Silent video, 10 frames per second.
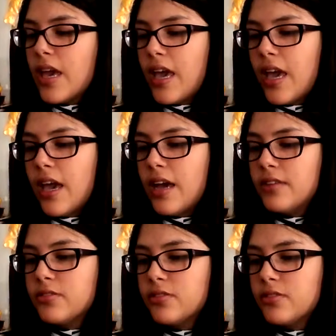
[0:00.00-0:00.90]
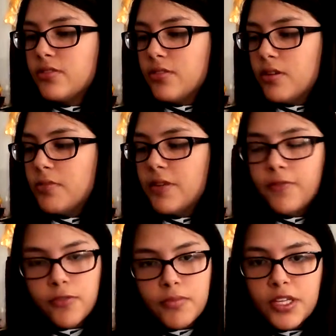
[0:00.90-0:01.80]
and some
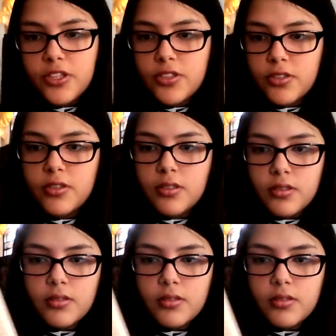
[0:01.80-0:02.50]
information